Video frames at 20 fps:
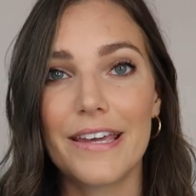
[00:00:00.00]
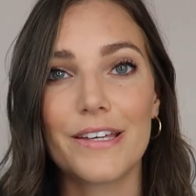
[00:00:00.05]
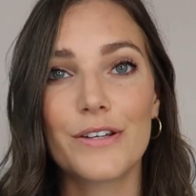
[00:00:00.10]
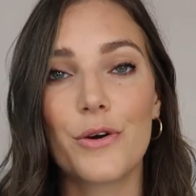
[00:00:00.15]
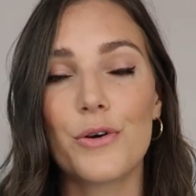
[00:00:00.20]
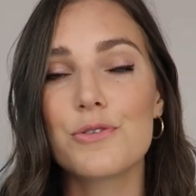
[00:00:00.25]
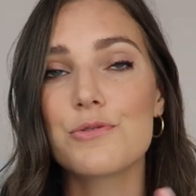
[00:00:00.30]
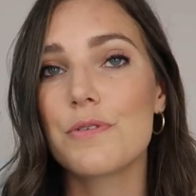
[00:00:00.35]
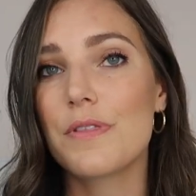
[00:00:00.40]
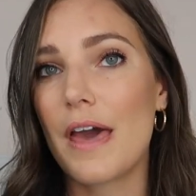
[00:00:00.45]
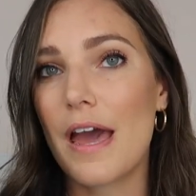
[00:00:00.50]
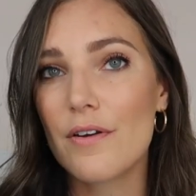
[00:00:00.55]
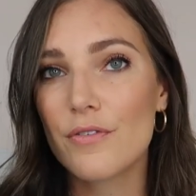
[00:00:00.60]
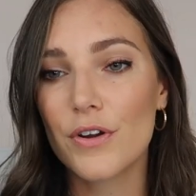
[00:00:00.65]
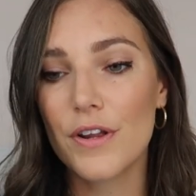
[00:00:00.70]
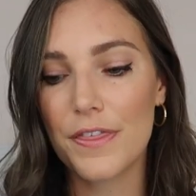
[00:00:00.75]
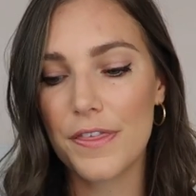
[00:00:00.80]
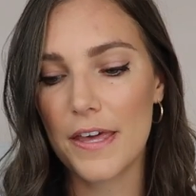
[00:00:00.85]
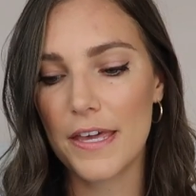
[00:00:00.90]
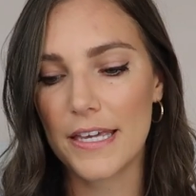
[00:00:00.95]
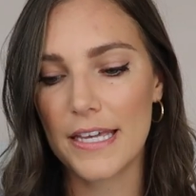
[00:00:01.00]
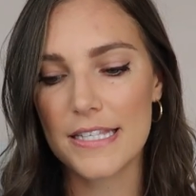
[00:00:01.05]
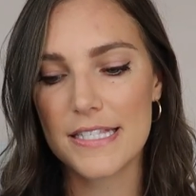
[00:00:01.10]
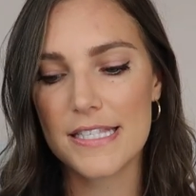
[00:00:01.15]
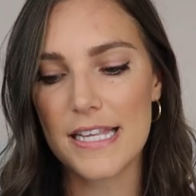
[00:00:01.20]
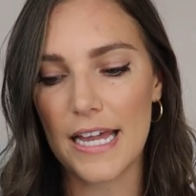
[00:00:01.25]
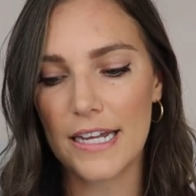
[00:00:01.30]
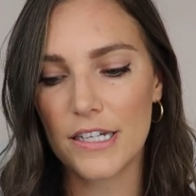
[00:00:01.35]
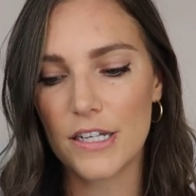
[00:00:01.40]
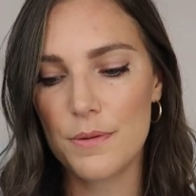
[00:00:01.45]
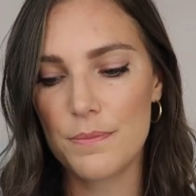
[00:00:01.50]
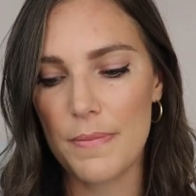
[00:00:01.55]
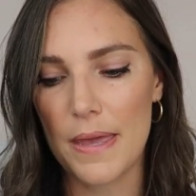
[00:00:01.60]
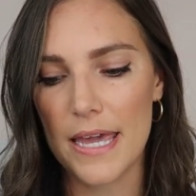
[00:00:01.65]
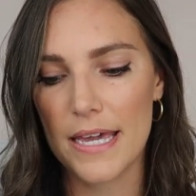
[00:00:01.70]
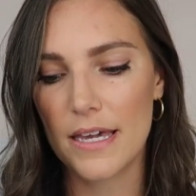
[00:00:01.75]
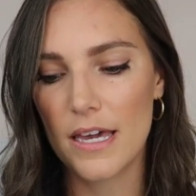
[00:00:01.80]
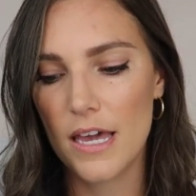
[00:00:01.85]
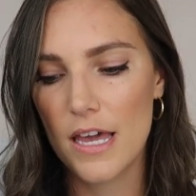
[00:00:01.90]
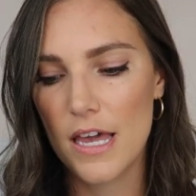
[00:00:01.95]
It goes with everything. It's not gonna
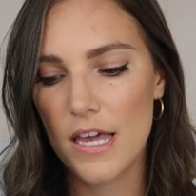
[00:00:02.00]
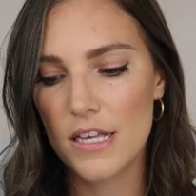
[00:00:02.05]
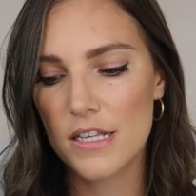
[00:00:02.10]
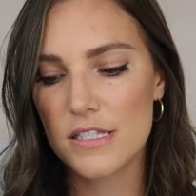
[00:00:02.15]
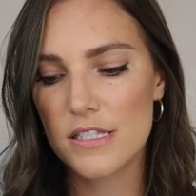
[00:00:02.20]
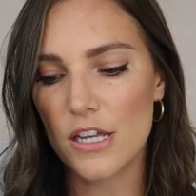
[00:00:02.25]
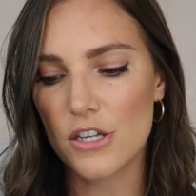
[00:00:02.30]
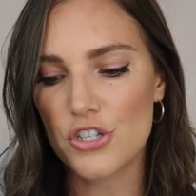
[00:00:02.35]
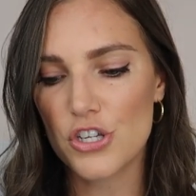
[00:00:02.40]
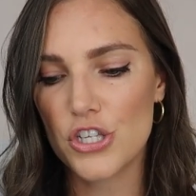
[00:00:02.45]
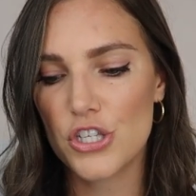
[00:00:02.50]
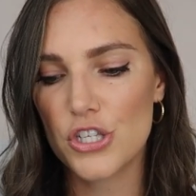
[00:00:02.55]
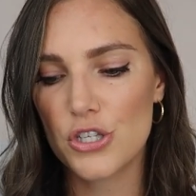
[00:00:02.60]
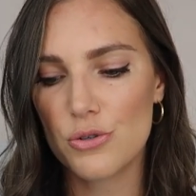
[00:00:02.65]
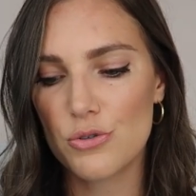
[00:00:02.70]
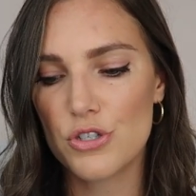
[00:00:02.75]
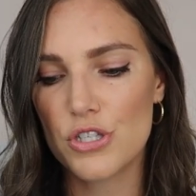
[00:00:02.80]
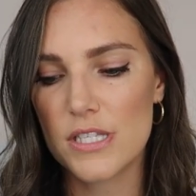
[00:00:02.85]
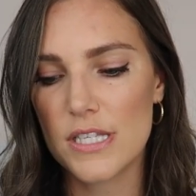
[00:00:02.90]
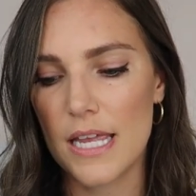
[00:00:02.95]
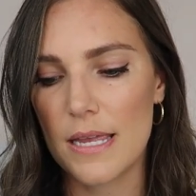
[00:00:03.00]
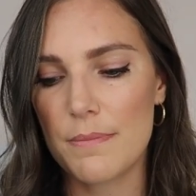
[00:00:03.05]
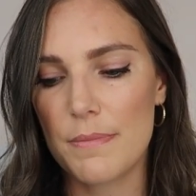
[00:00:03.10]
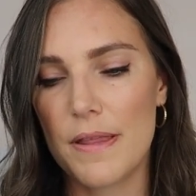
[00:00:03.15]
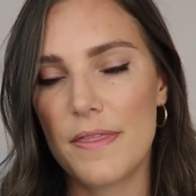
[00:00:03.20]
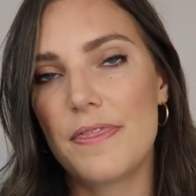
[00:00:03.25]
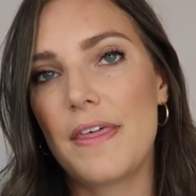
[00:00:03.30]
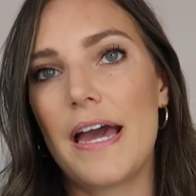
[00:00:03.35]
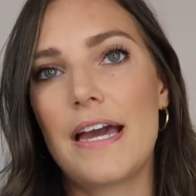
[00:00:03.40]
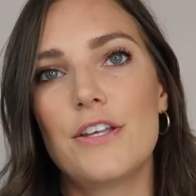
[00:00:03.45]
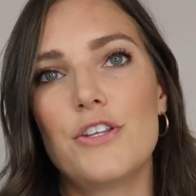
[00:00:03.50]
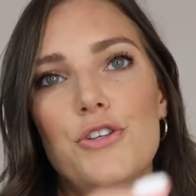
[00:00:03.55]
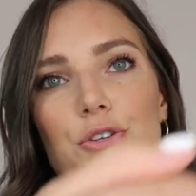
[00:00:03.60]
make such a huge statement that